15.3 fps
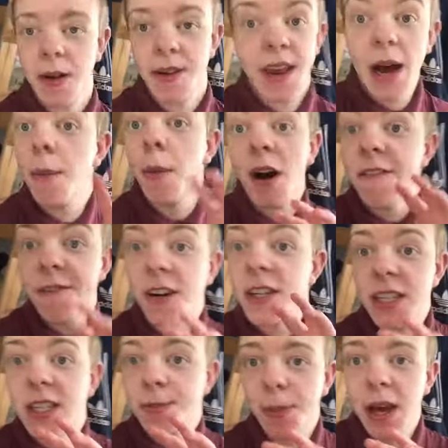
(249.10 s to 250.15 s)
Now, my
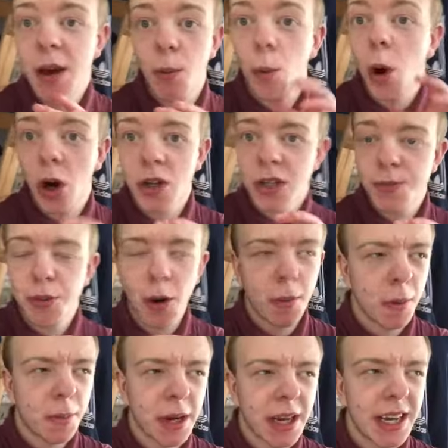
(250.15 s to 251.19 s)
funniest bit was
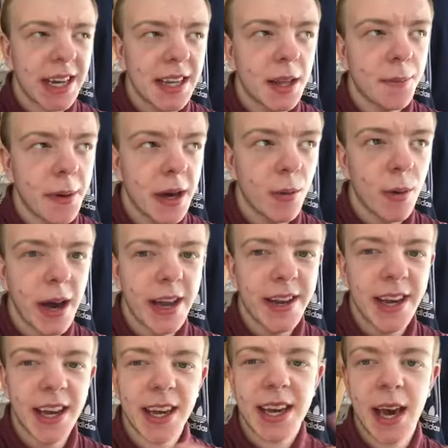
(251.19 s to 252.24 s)
probably the bit when
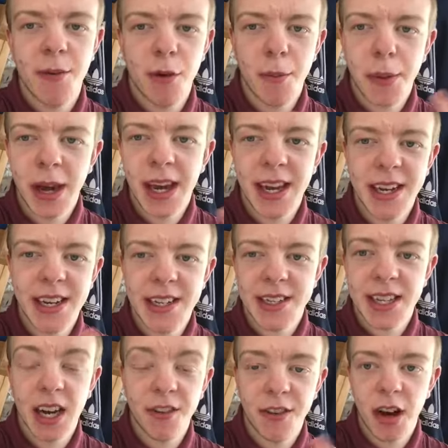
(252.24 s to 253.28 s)
it kept repeating
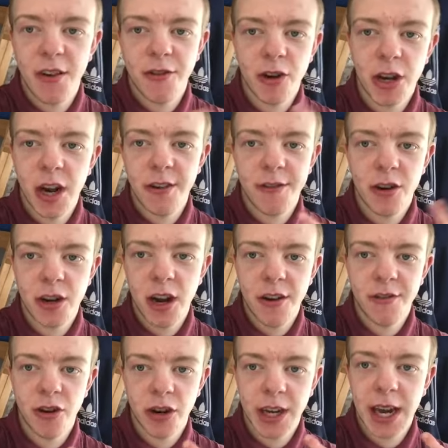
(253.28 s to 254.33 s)
itself over and over and
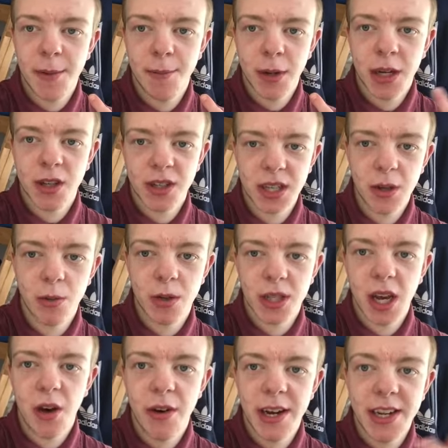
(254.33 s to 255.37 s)
over again, because it was
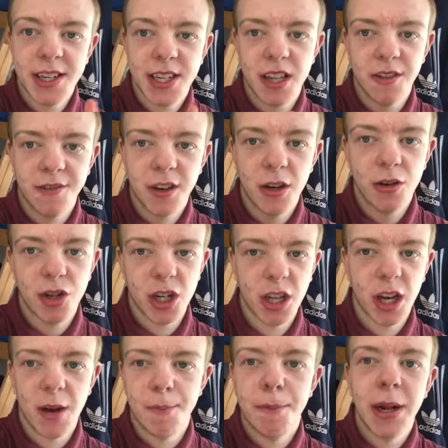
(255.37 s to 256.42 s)
going into the future,
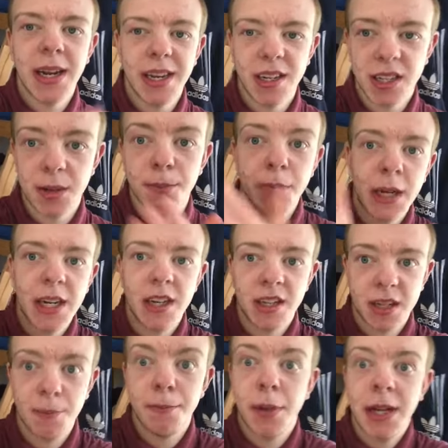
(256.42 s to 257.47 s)
like billions and billions and